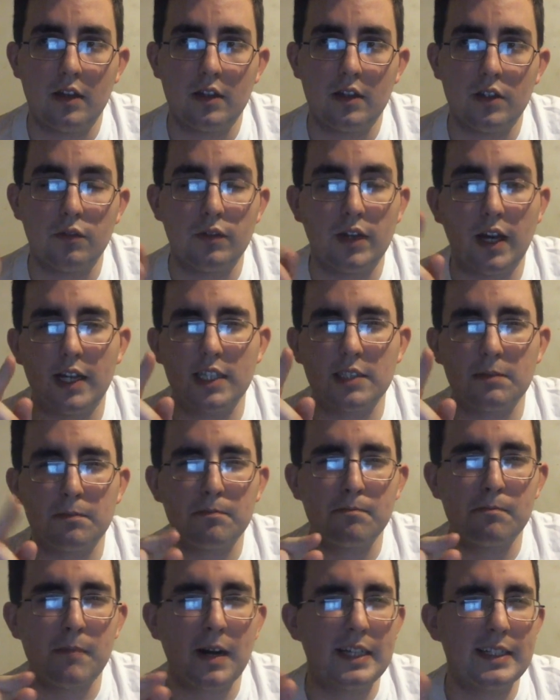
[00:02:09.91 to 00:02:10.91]
you guys
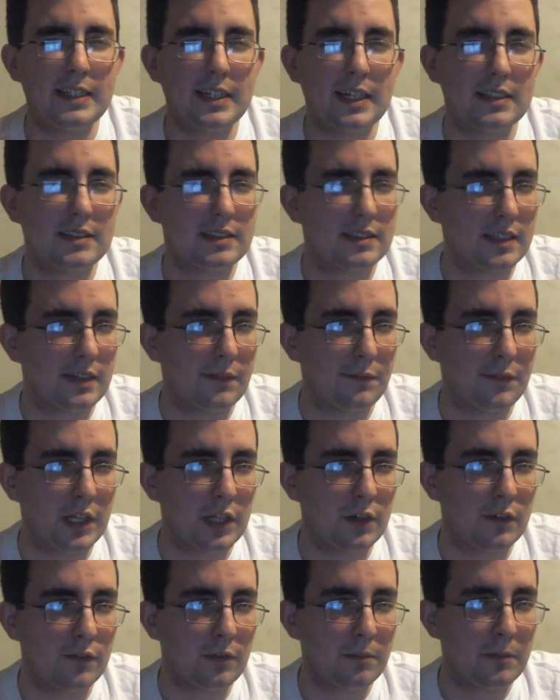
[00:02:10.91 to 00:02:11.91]
might not see a
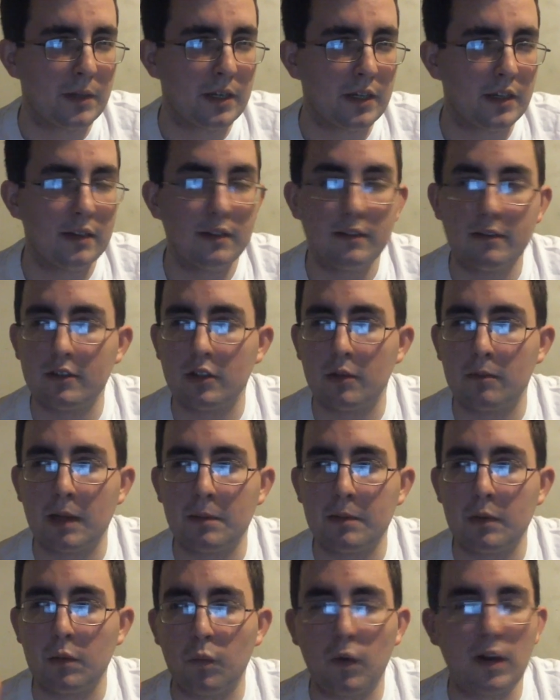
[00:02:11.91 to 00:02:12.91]
video from me there might
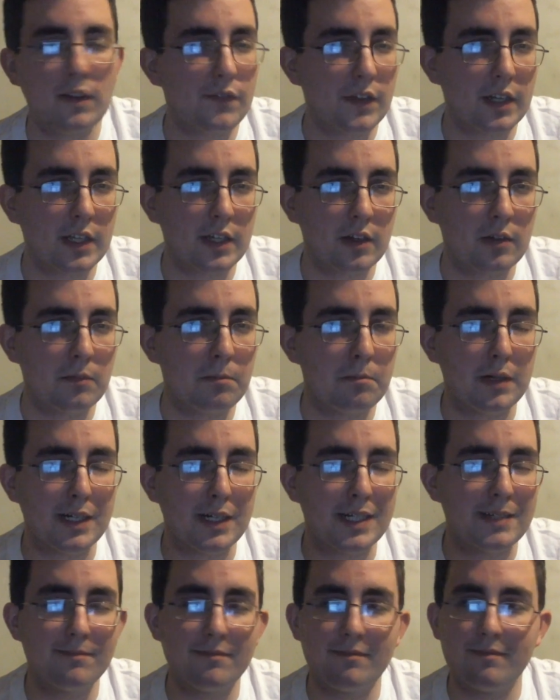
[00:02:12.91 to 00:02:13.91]
be one video but